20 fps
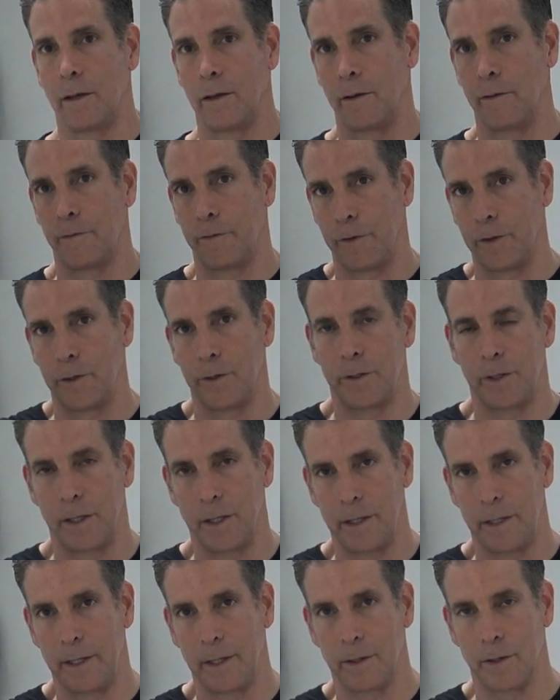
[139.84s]
flew to the
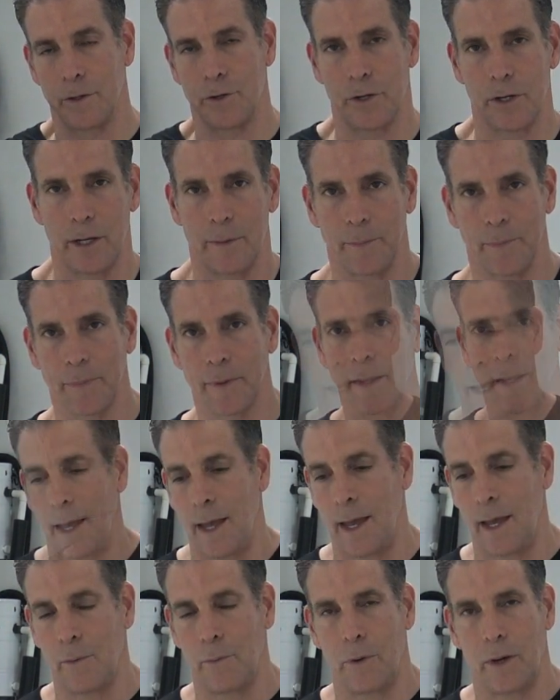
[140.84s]
dealership,
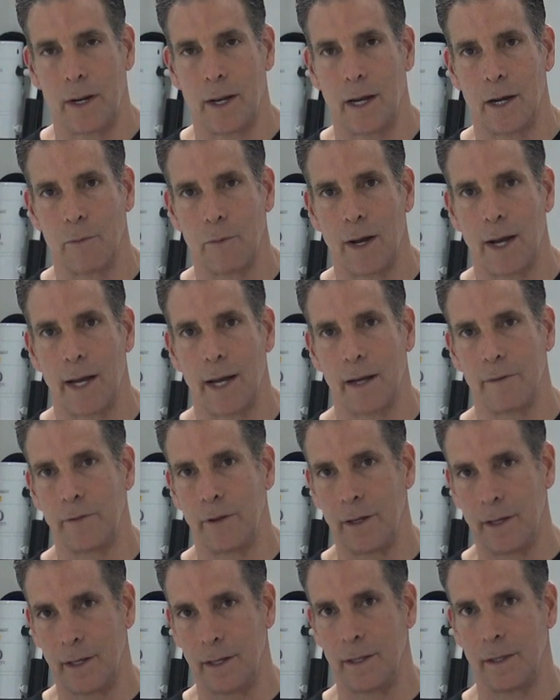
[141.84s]
and when I
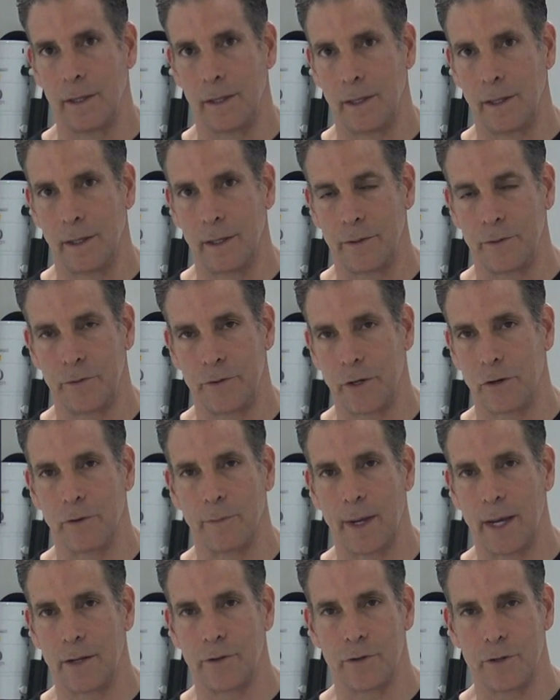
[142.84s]
arrived, the general
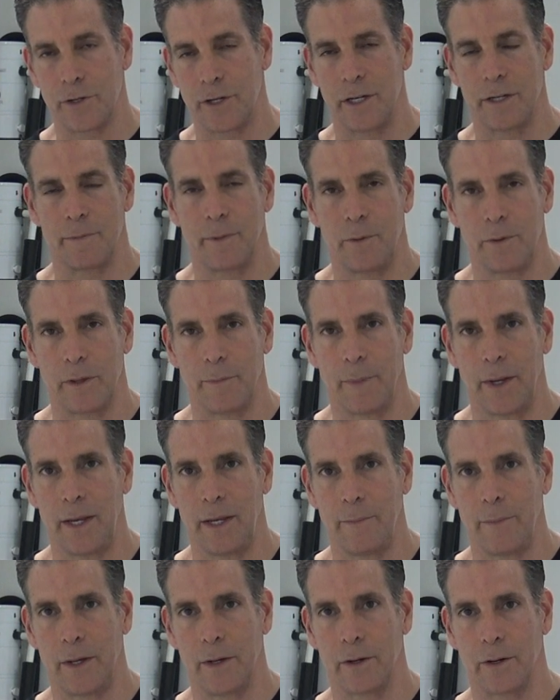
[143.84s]
manager sees me with the
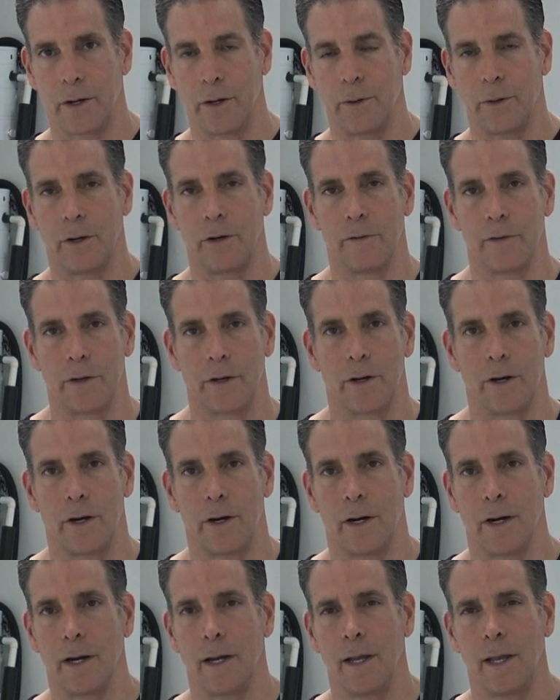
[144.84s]
paint meter going over the
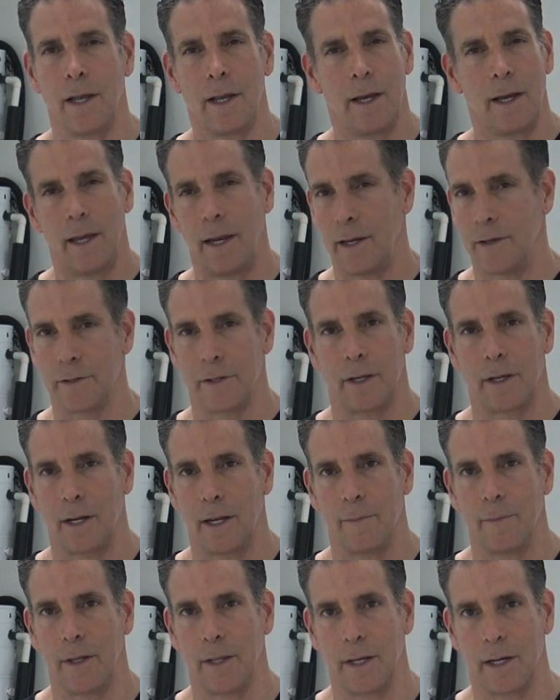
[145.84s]
car, and he's looking
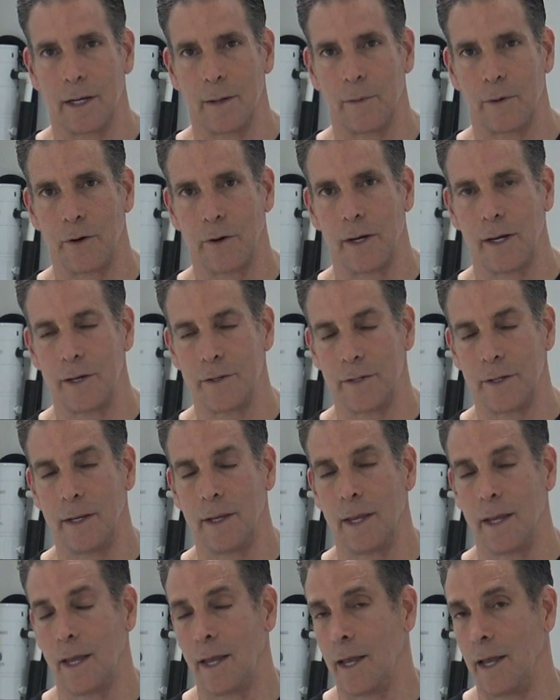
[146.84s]
at me like I'm crazy.
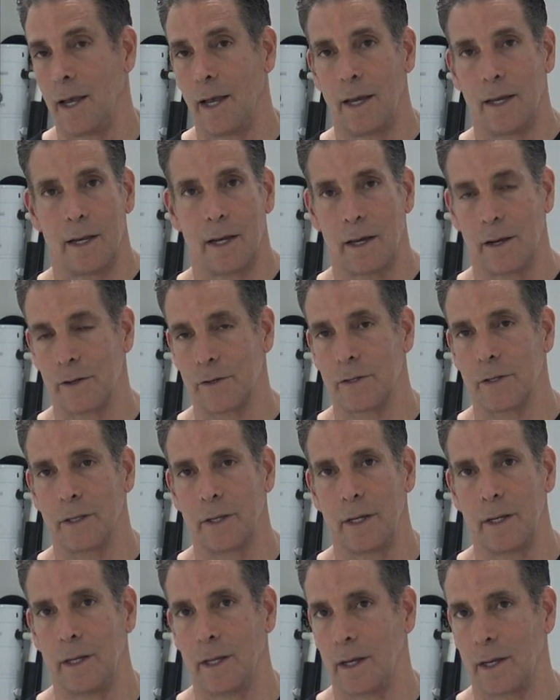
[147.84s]
And
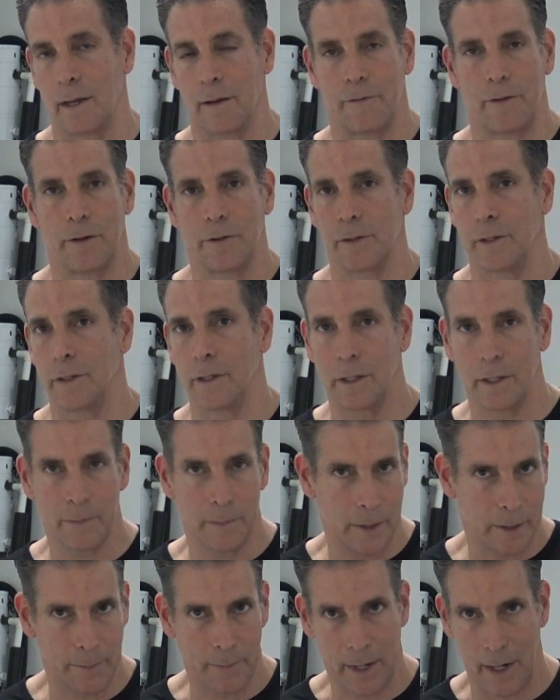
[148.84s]
honestly, I felt a little
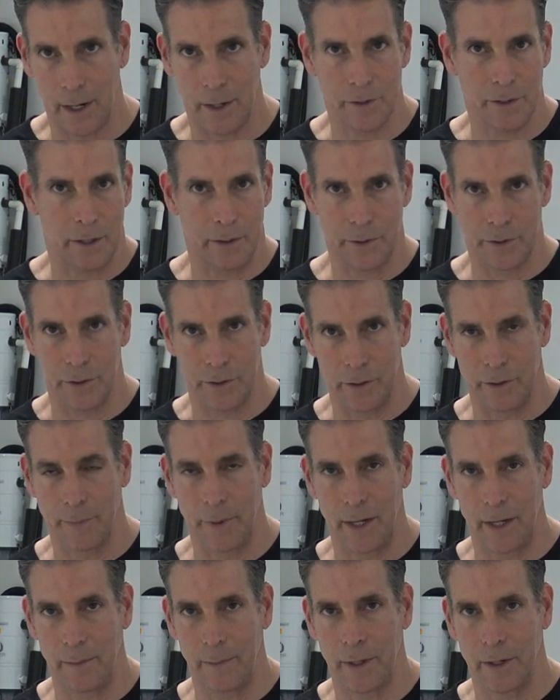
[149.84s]
bit embarrassed I was using a
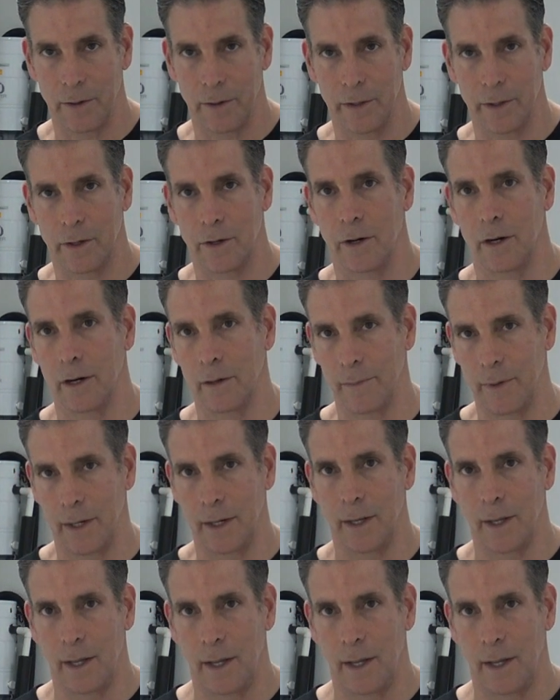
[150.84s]
paint meter on the car, but